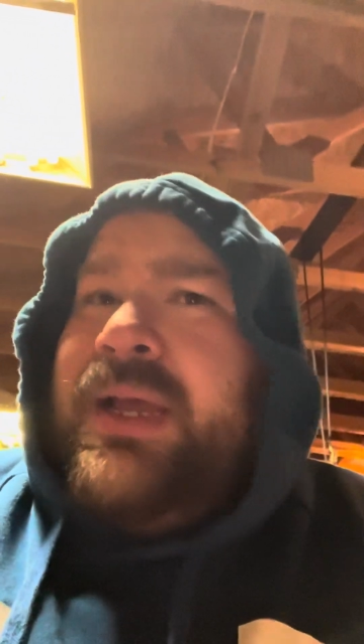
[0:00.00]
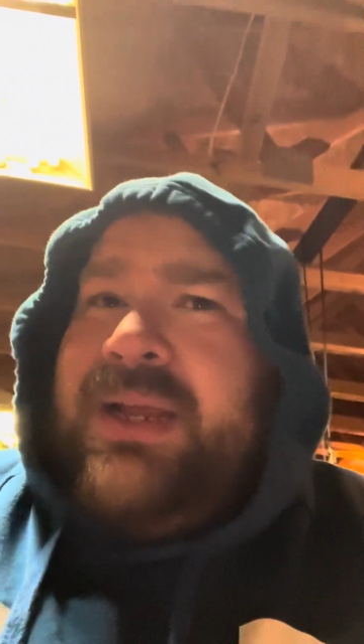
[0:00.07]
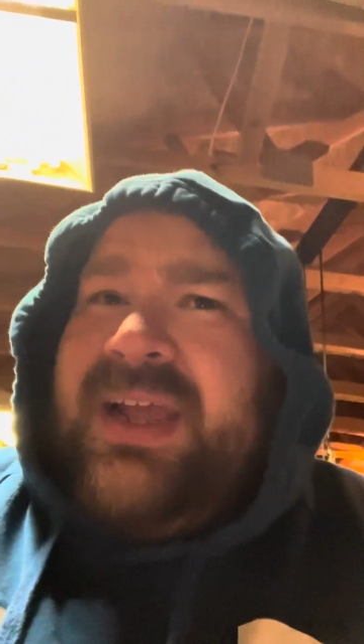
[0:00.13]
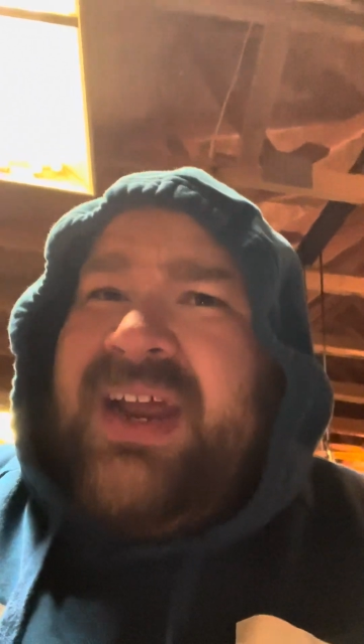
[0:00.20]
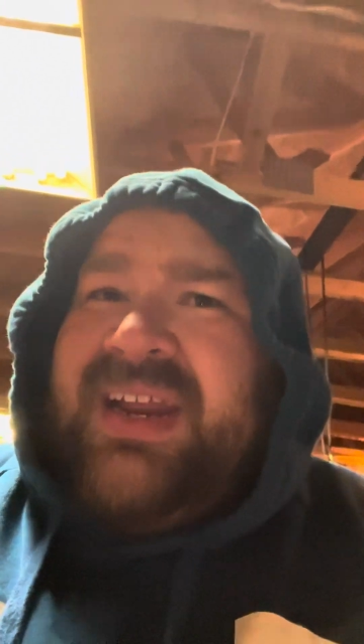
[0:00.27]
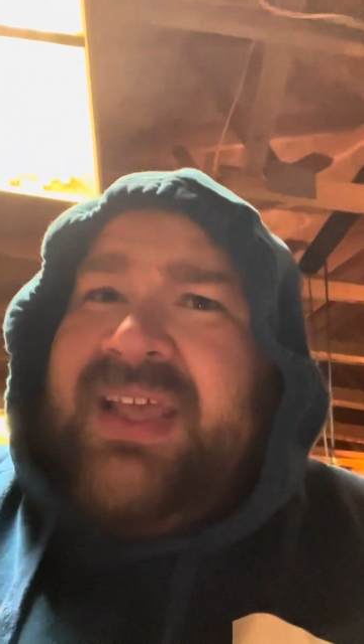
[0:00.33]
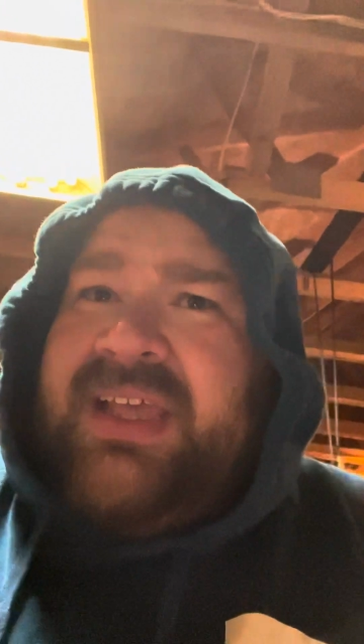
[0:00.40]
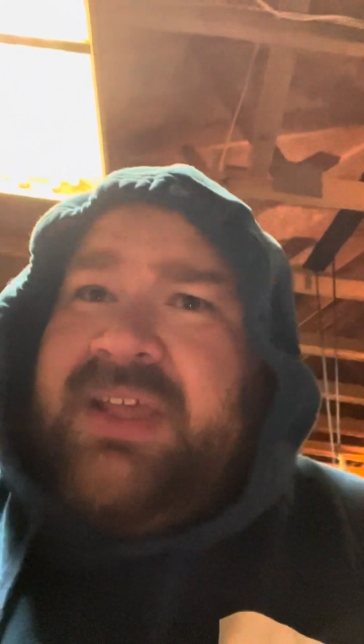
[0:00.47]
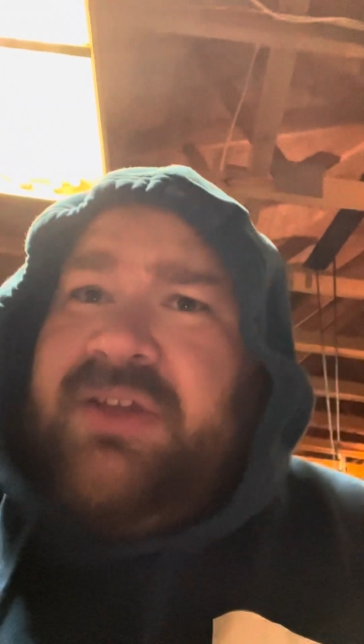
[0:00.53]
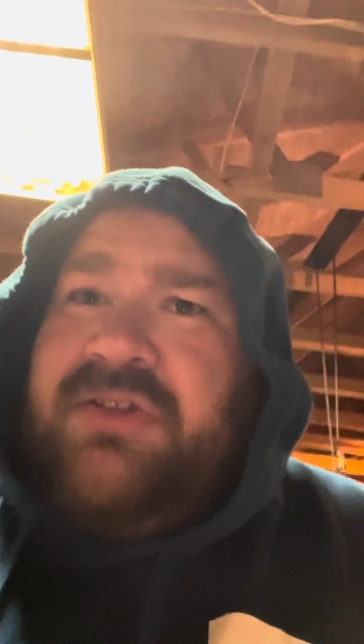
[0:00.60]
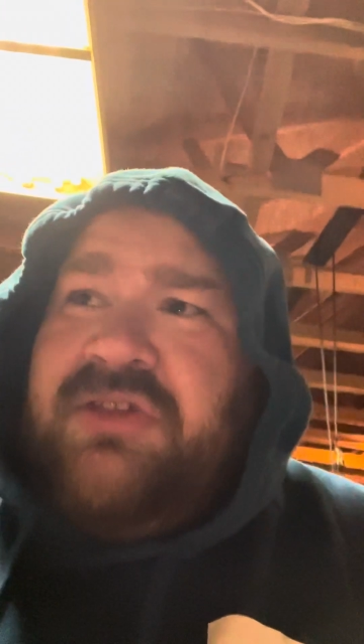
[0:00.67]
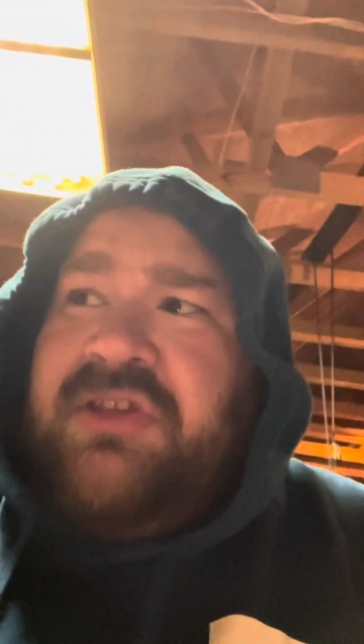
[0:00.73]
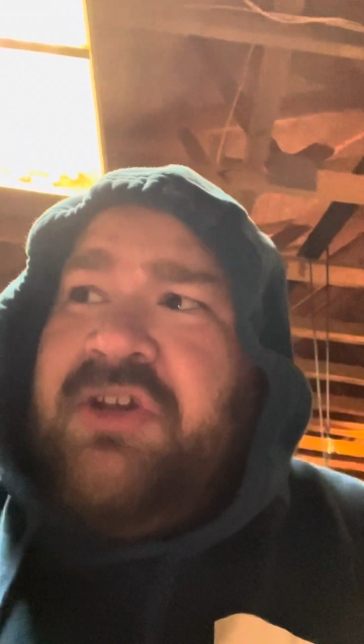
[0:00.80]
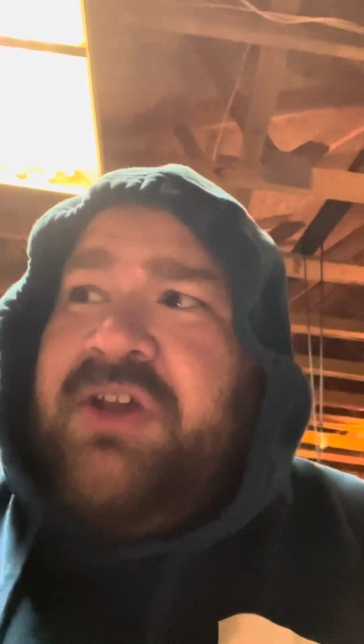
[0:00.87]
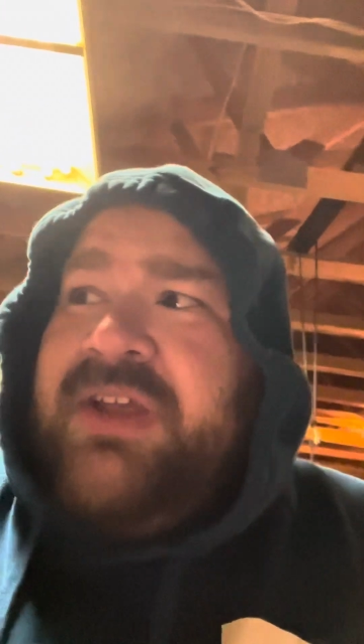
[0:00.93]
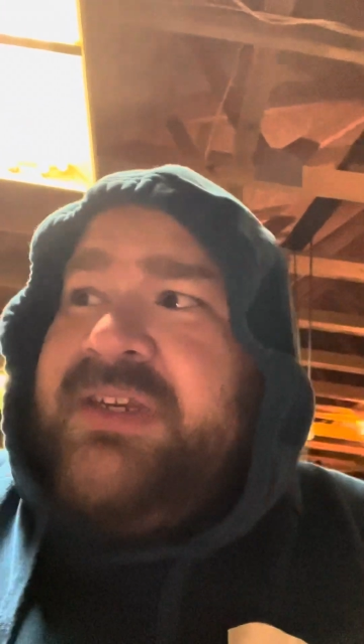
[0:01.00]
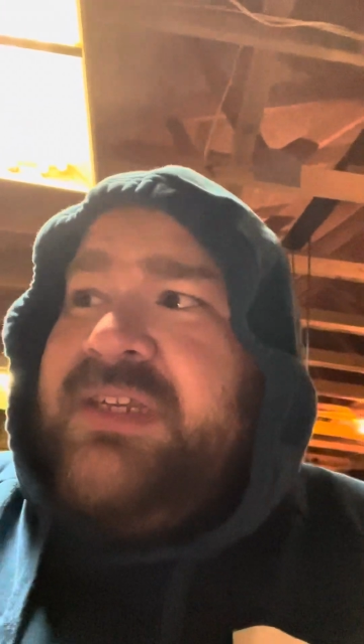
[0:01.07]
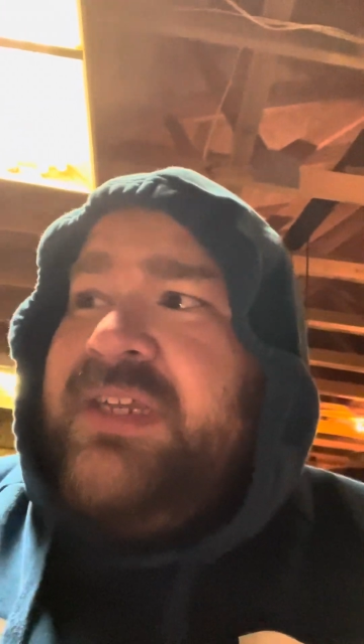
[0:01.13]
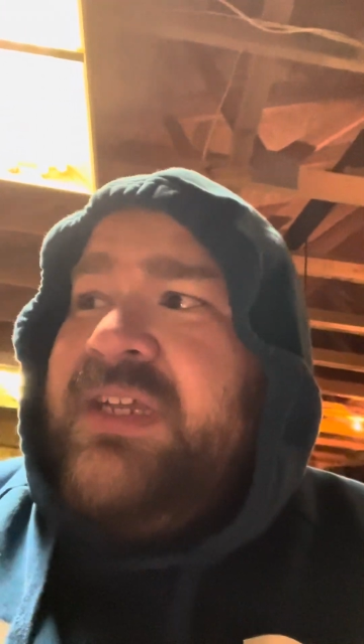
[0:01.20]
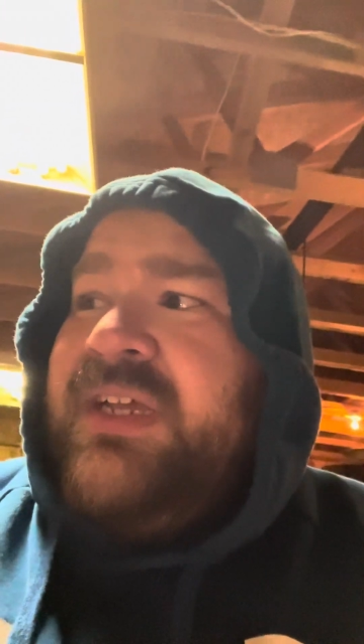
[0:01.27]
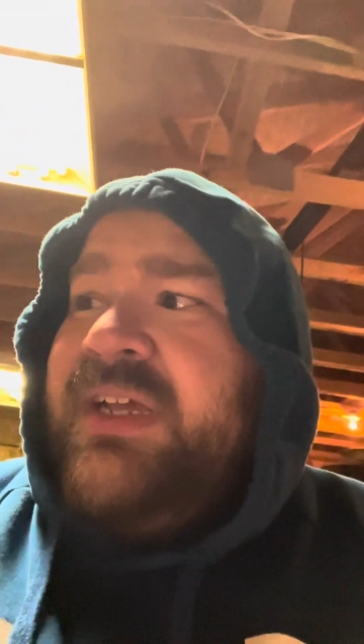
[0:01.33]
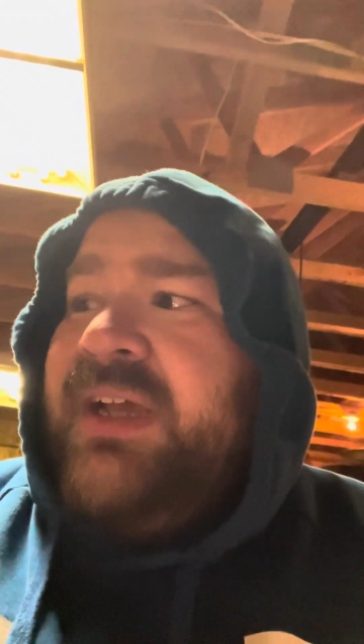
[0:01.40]
kind of get used to
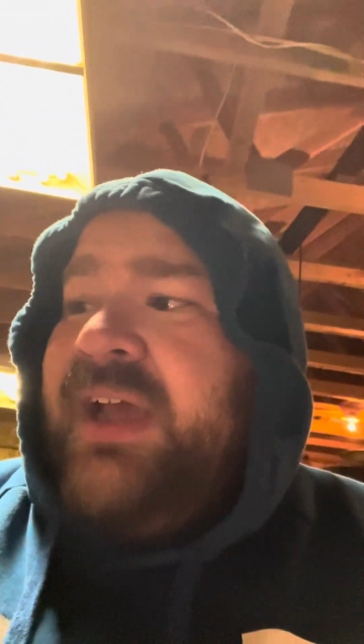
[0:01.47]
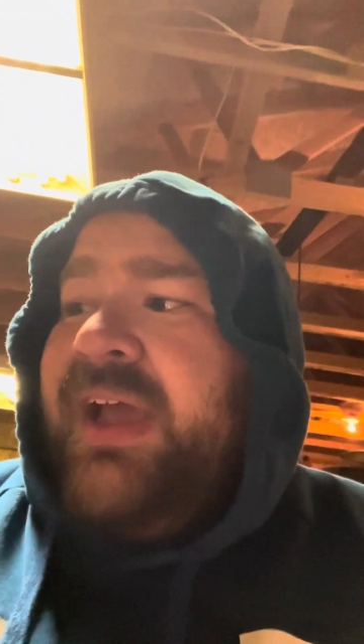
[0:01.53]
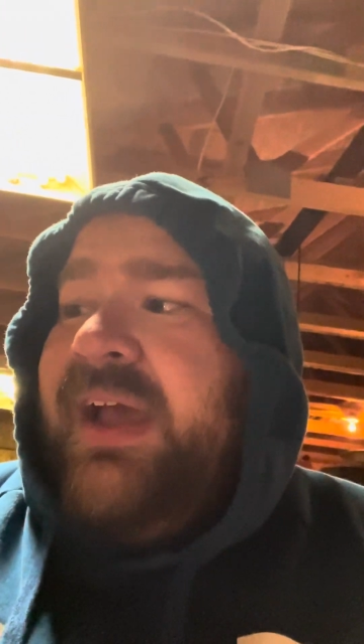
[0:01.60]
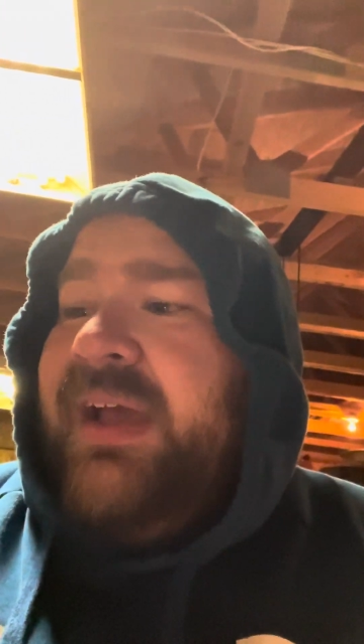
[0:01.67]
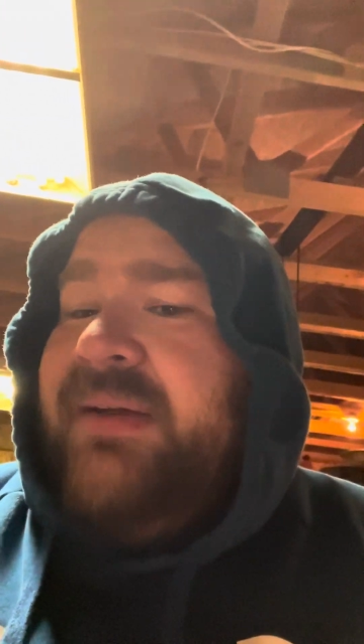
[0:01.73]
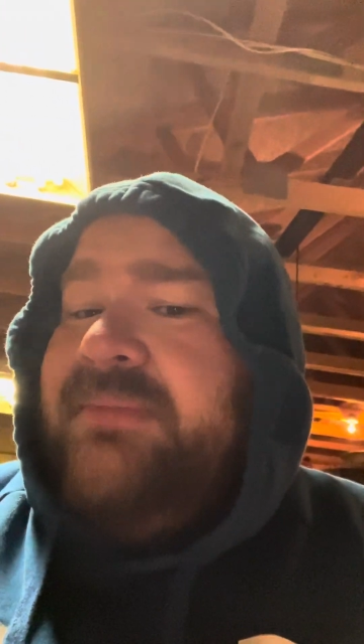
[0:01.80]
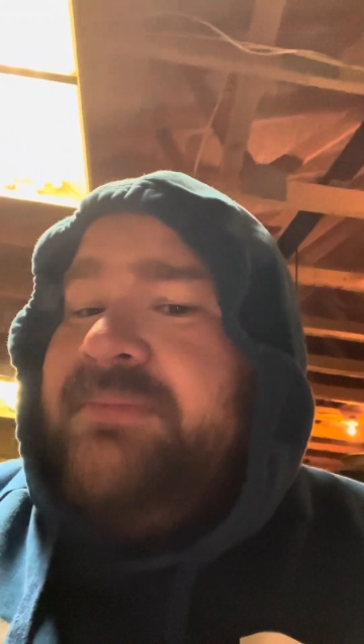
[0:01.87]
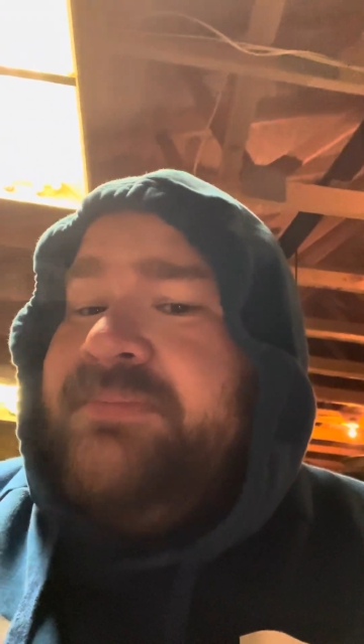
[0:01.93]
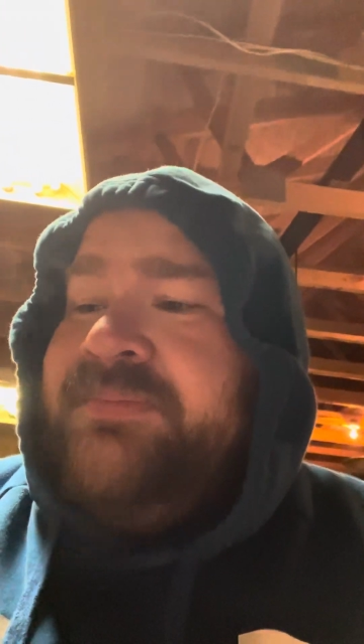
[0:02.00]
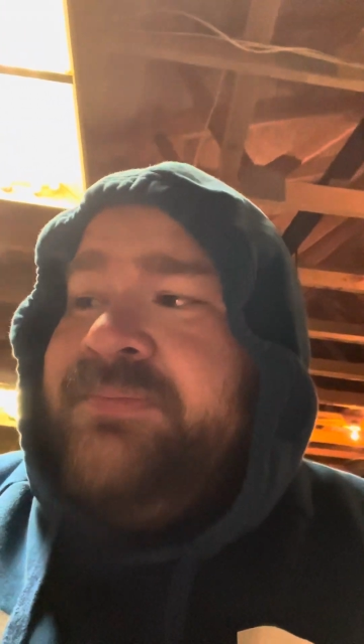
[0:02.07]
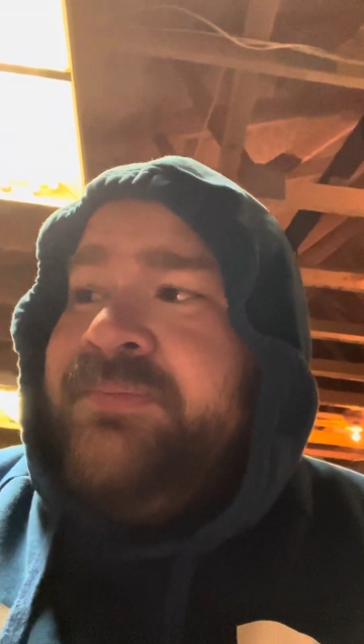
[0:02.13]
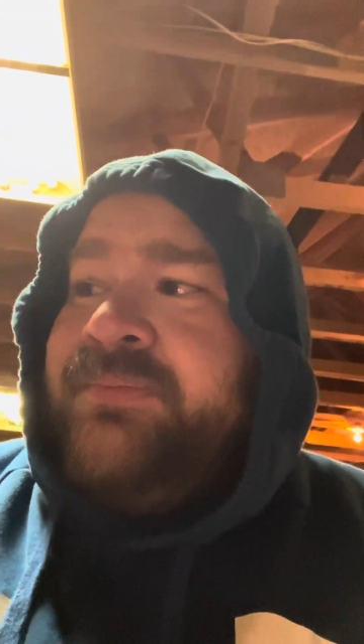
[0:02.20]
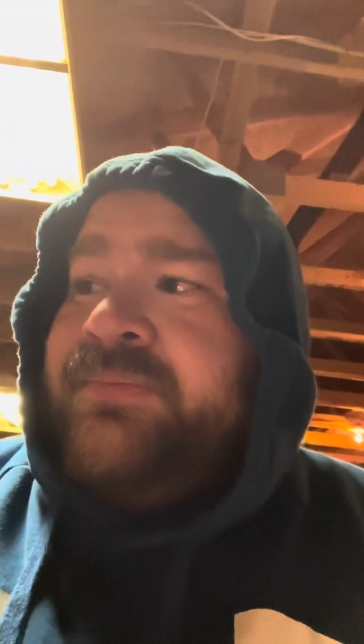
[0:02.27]
it. Um,